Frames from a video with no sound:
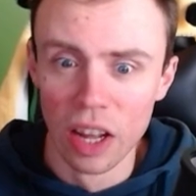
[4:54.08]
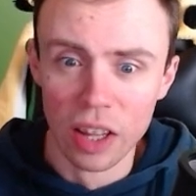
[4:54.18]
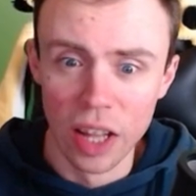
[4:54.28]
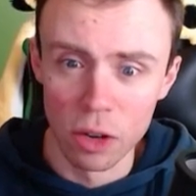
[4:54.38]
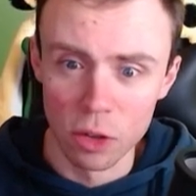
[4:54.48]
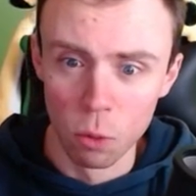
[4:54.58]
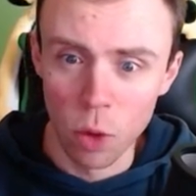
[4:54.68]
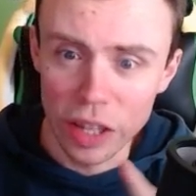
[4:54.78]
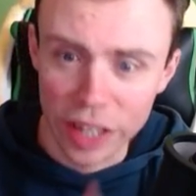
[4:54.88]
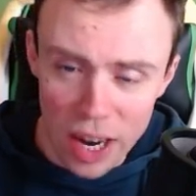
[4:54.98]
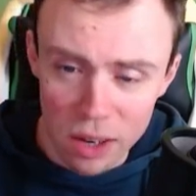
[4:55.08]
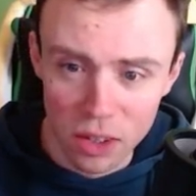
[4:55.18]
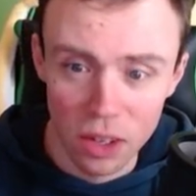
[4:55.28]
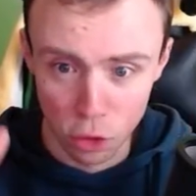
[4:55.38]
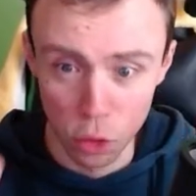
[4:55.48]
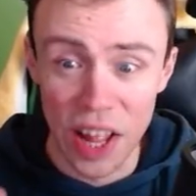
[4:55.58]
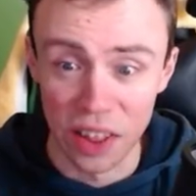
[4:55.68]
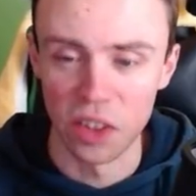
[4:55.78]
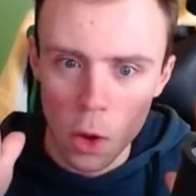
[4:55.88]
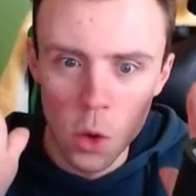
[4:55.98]
There is one character,
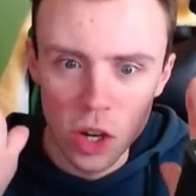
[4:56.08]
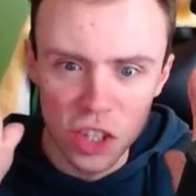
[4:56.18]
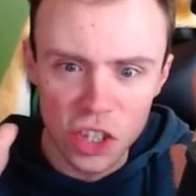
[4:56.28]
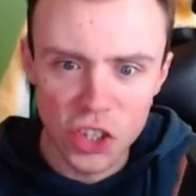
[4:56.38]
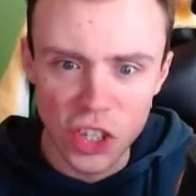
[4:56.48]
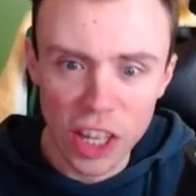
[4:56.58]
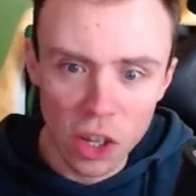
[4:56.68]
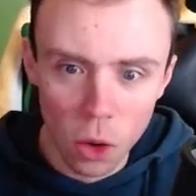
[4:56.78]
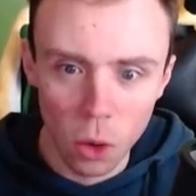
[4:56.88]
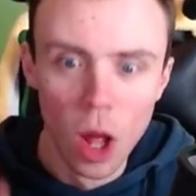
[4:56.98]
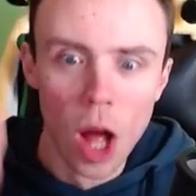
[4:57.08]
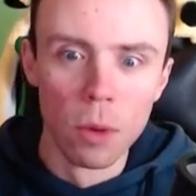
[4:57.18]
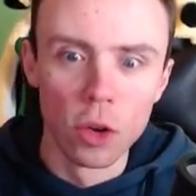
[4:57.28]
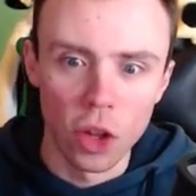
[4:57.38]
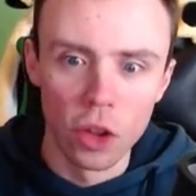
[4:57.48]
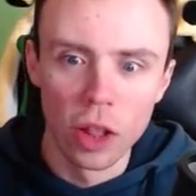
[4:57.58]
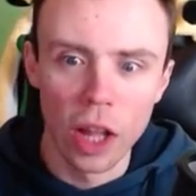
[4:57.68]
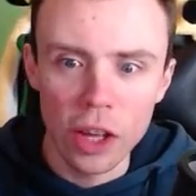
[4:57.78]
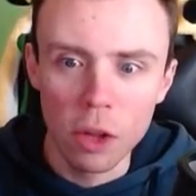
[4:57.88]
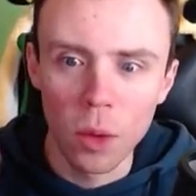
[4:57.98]
Trent, who is the single most
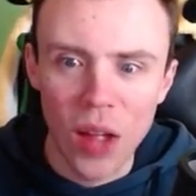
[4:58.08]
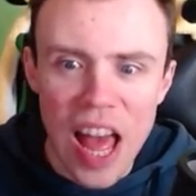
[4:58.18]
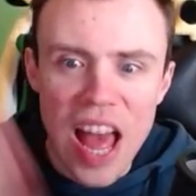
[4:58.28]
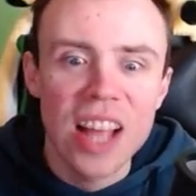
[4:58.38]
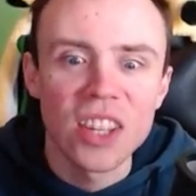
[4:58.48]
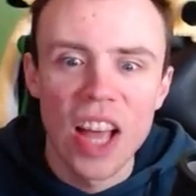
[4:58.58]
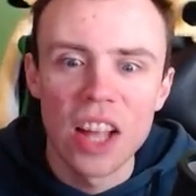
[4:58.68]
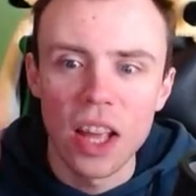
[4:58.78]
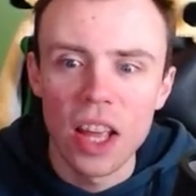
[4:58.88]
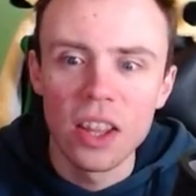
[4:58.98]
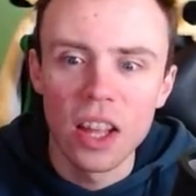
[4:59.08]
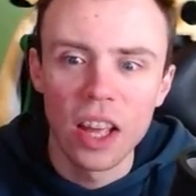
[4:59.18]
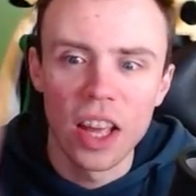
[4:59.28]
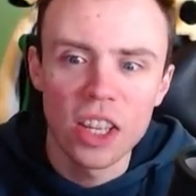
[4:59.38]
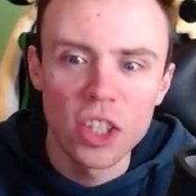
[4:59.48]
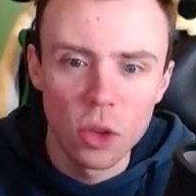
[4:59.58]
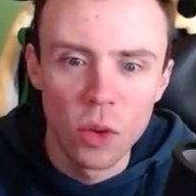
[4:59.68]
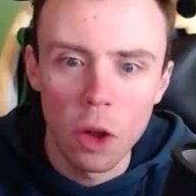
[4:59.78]
unlikable asshat in the history